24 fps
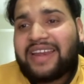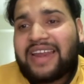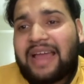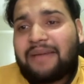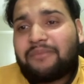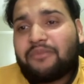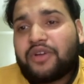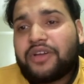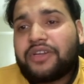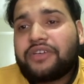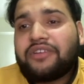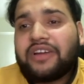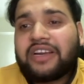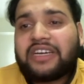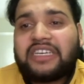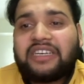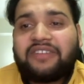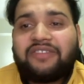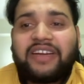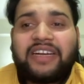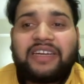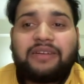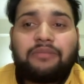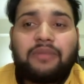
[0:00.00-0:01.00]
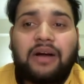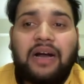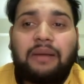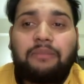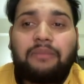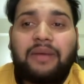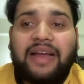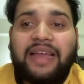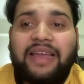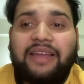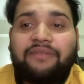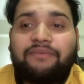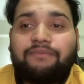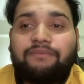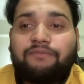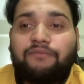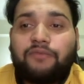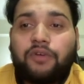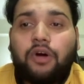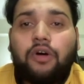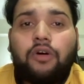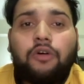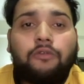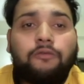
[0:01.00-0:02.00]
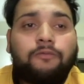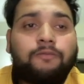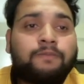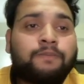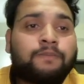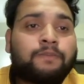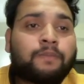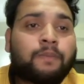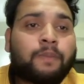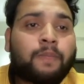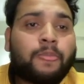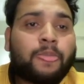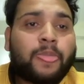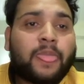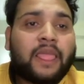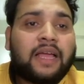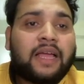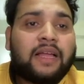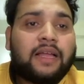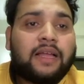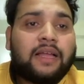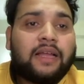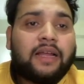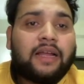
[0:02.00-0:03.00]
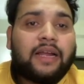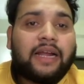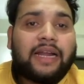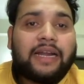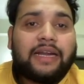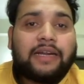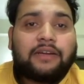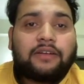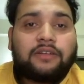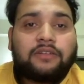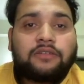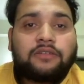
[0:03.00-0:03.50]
I'm going to activate my flow and